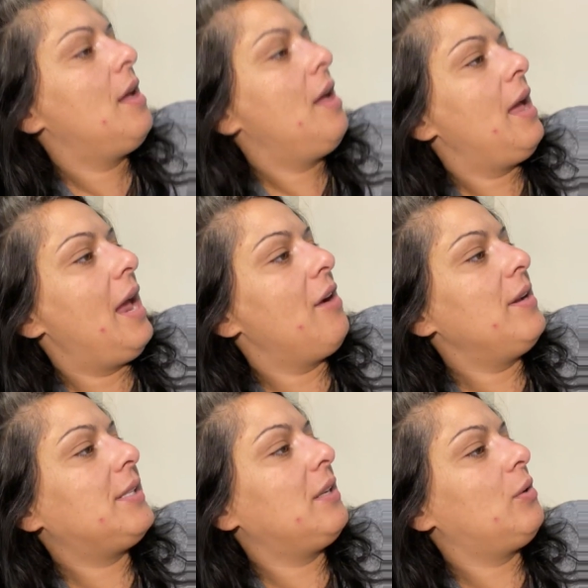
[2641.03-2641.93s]

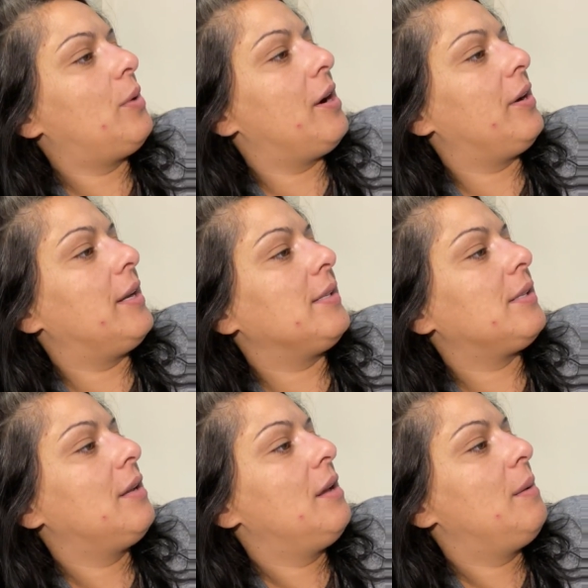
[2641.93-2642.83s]
Aries and Aquarius,
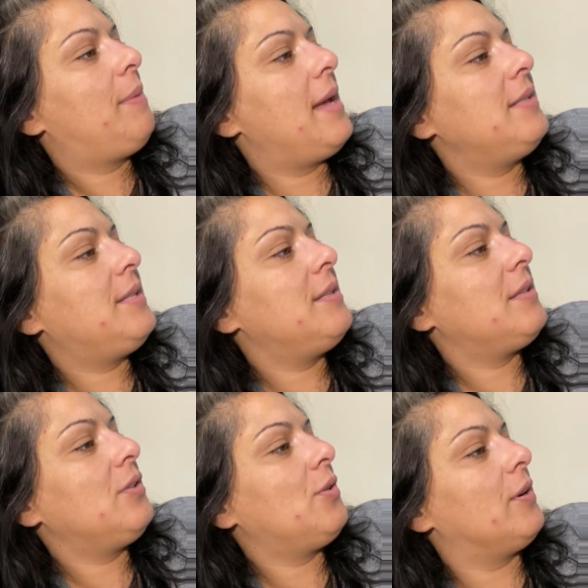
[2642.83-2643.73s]
Pisces
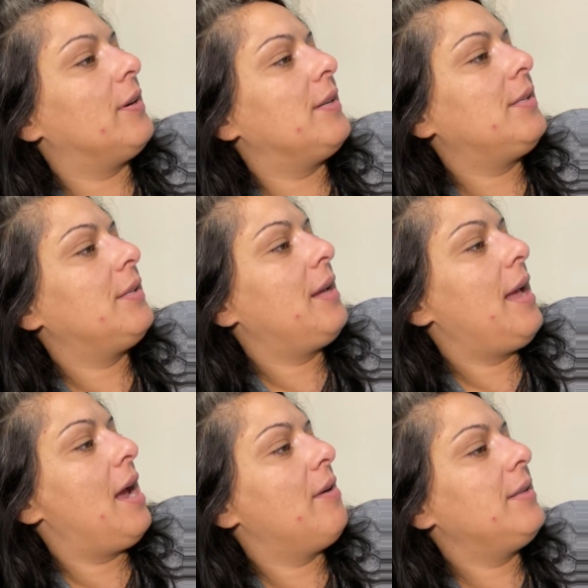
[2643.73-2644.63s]
and Taurus,
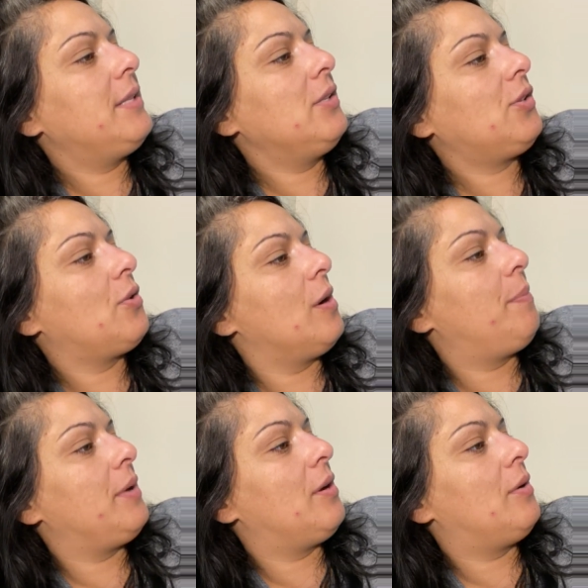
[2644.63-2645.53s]
Aries and
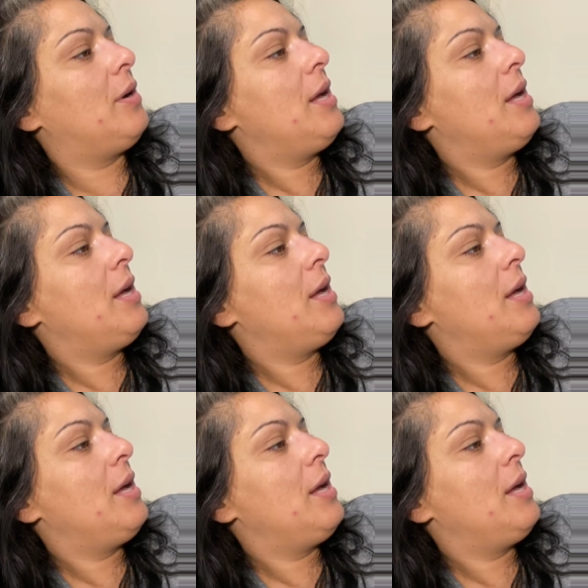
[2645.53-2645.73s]
Scorpio,